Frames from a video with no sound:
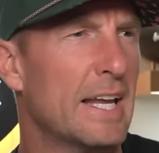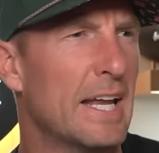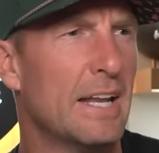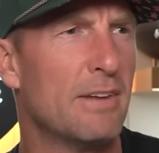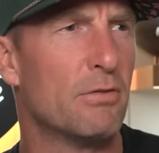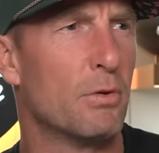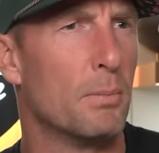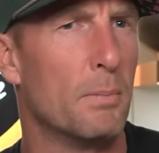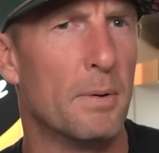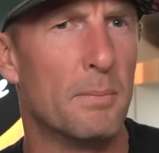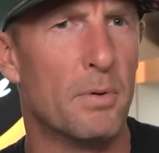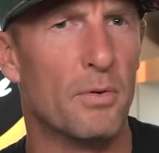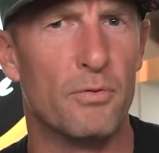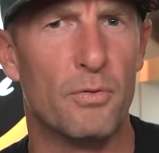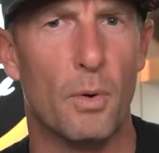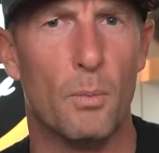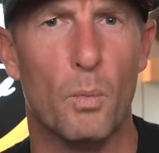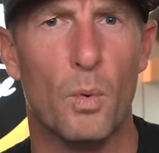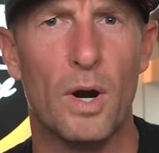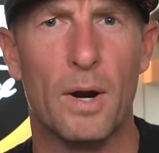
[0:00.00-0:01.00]
I can't even remember
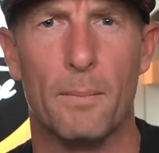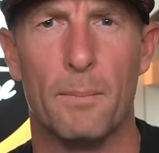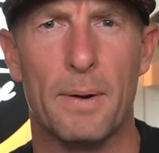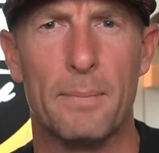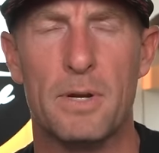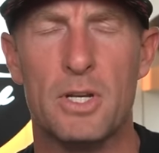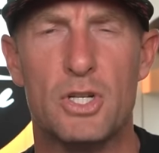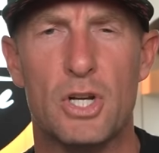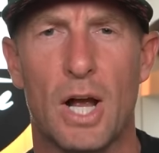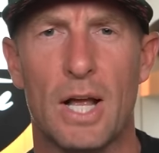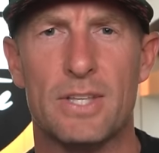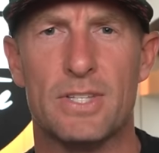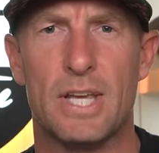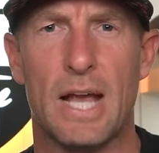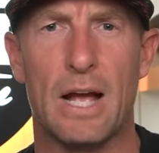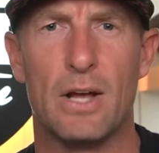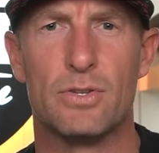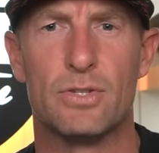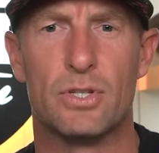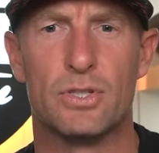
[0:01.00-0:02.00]
from where, maybe Jon's
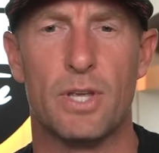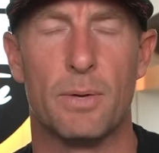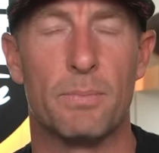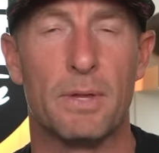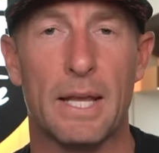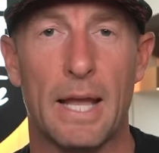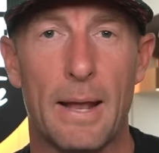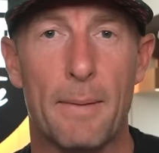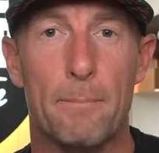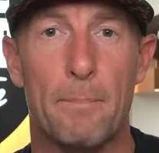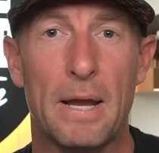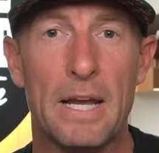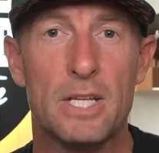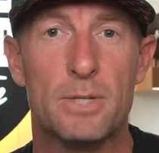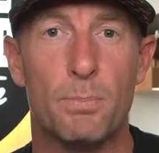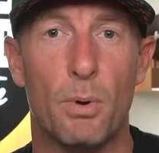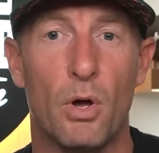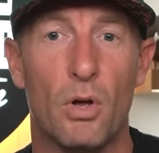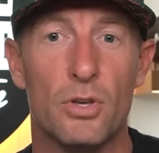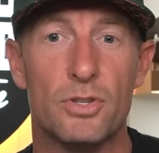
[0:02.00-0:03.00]
house or something, and
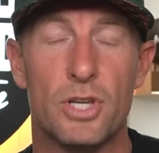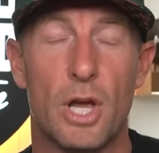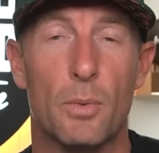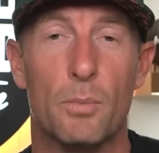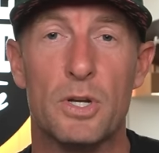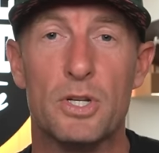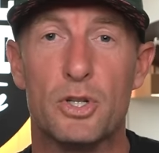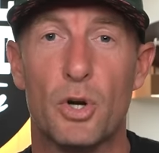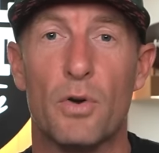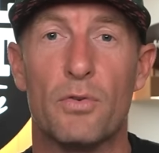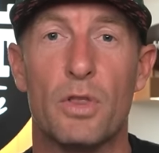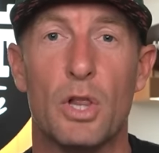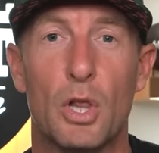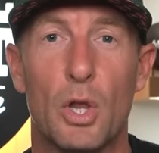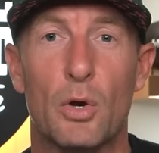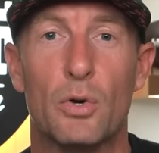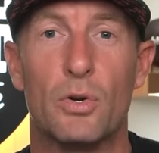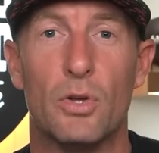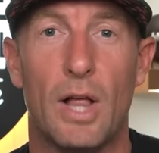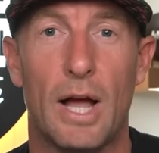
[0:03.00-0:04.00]
baseballs. And we drove to the
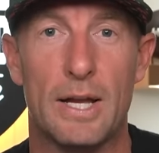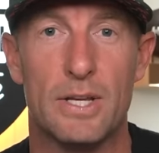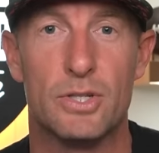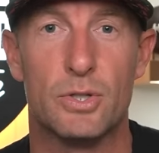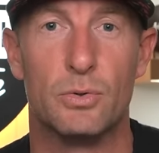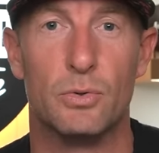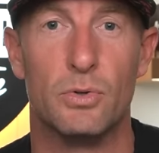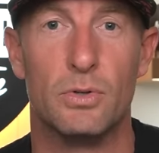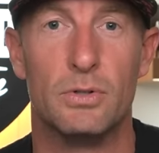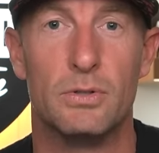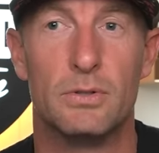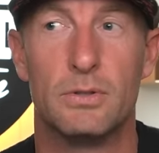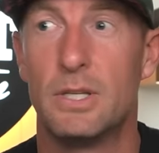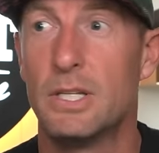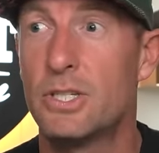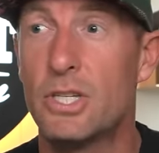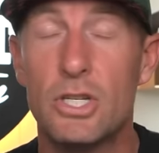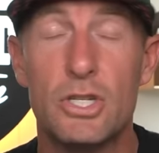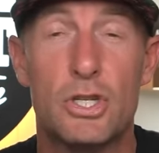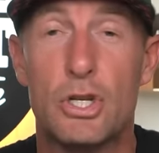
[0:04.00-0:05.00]
local high school.
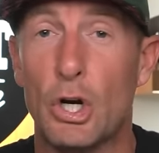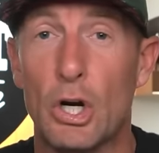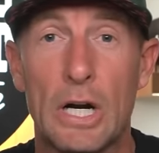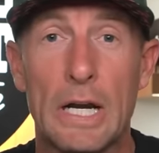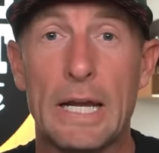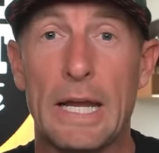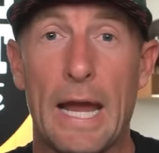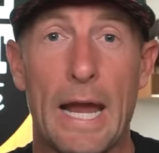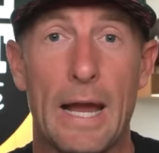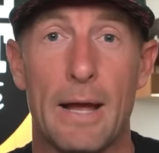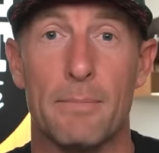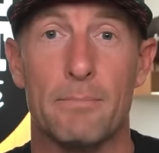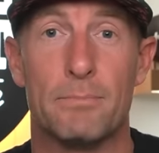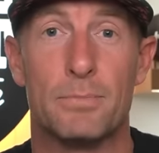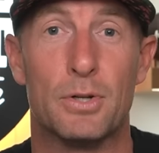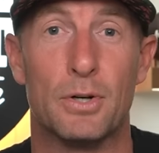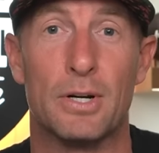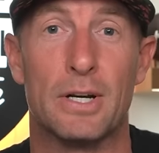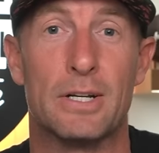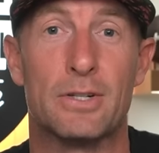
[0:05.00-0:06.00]
This is during camp,
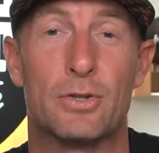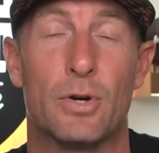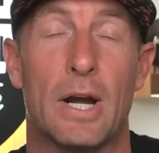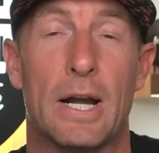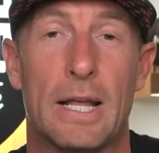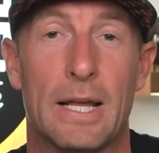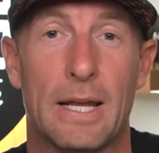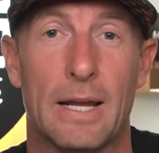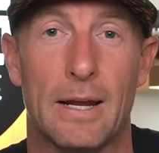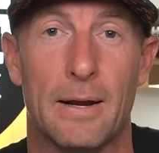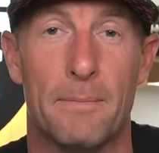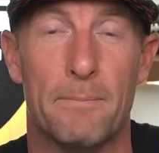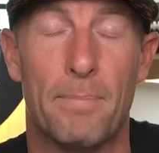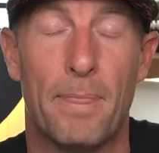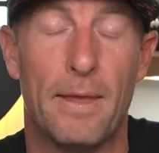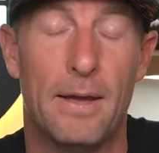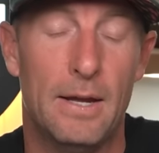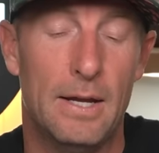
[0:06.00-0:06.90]
during training camp.